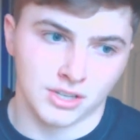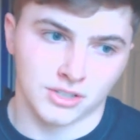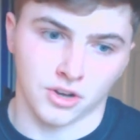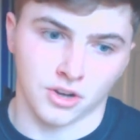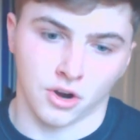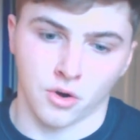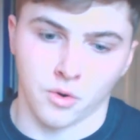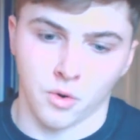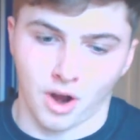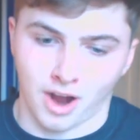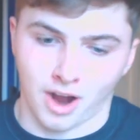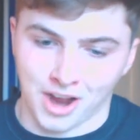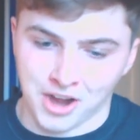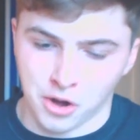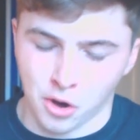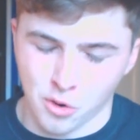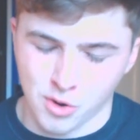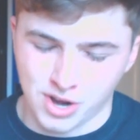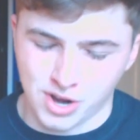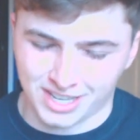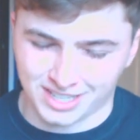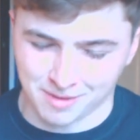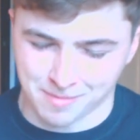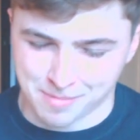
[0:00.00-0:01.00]
So I
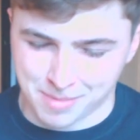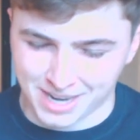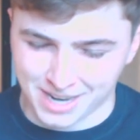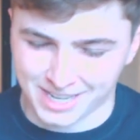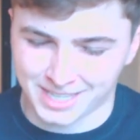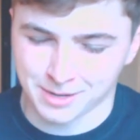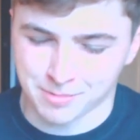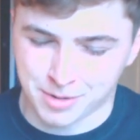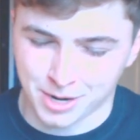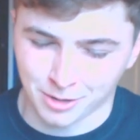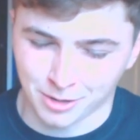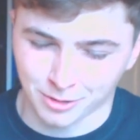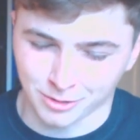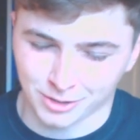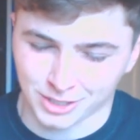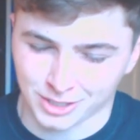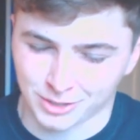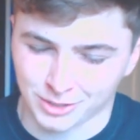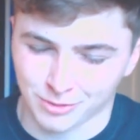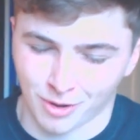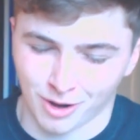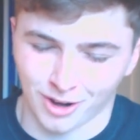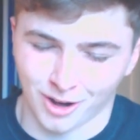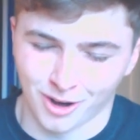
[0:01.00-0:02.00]
know it's a bitter pill
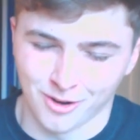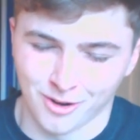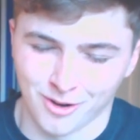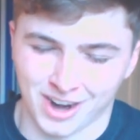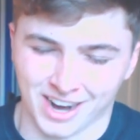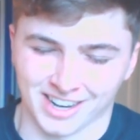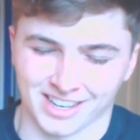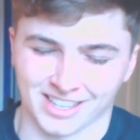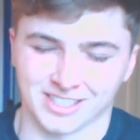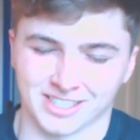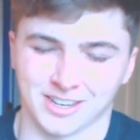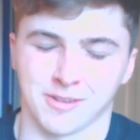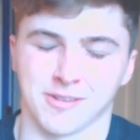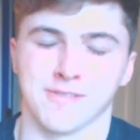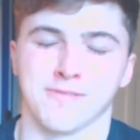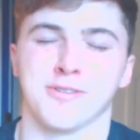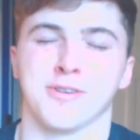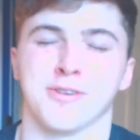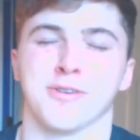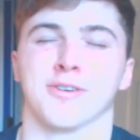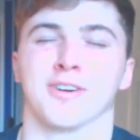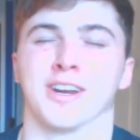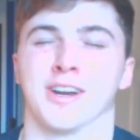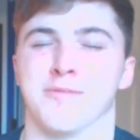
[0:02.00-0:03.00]
to swallow and some
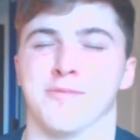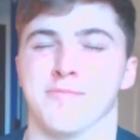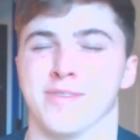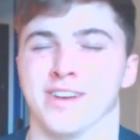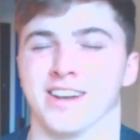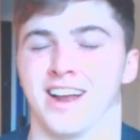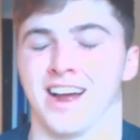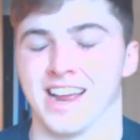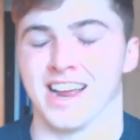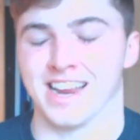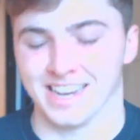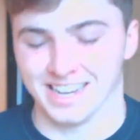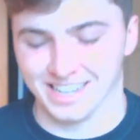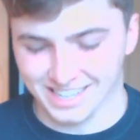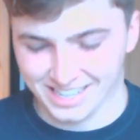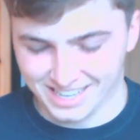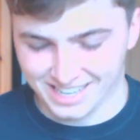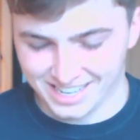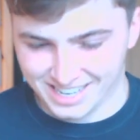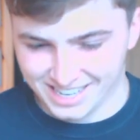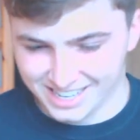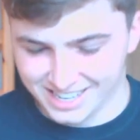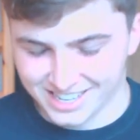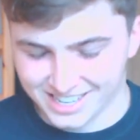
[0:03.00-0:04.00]
of you are going to be like,
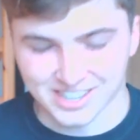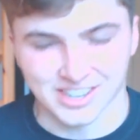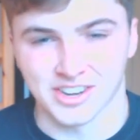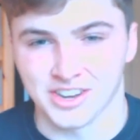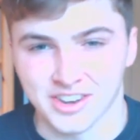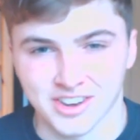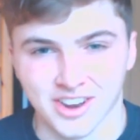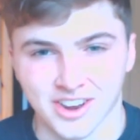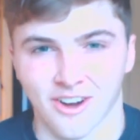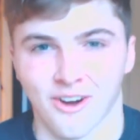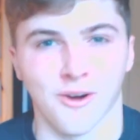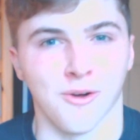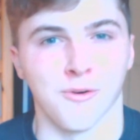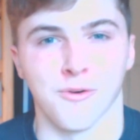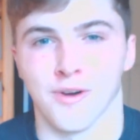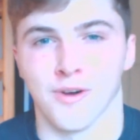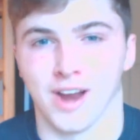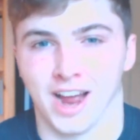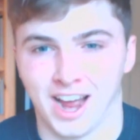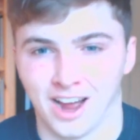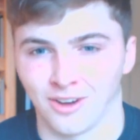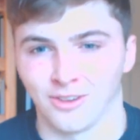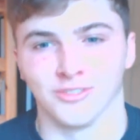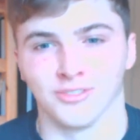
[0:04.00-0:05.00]

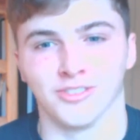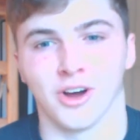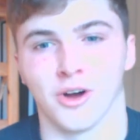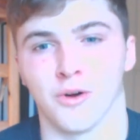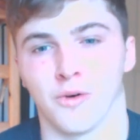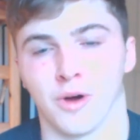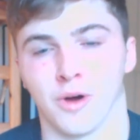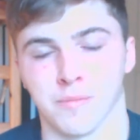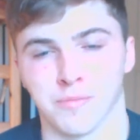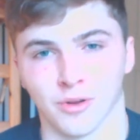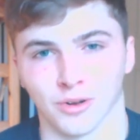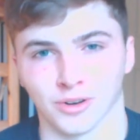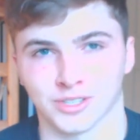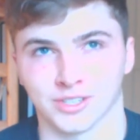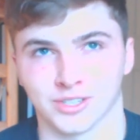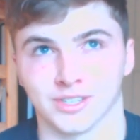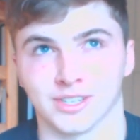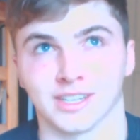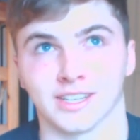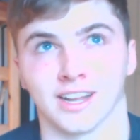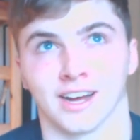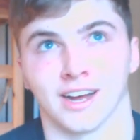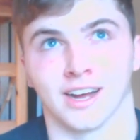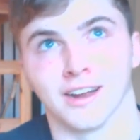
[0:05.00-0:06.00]
no, hell no, I'm not
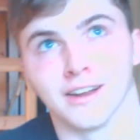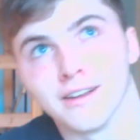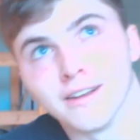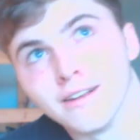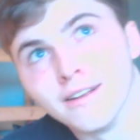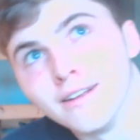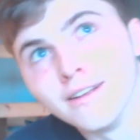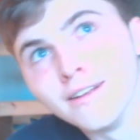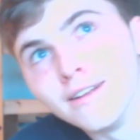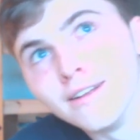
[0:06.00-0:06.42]
doing that.